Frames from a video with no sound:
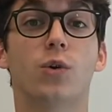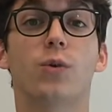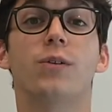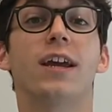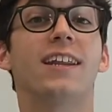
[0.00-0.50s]

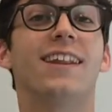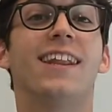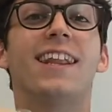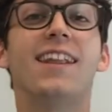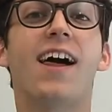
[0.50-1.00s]
created
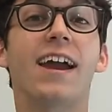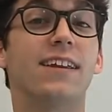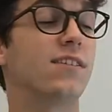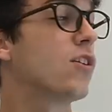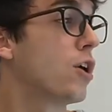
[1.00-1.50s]

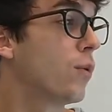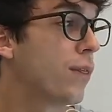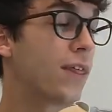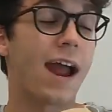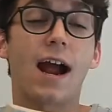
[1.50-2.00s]
light
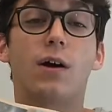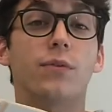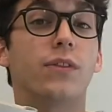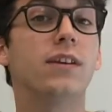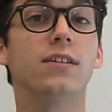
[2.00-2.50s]

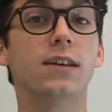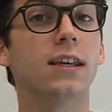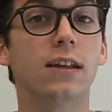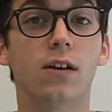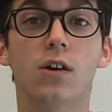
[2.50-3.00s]
without the
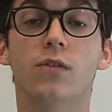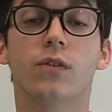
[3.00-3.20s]
need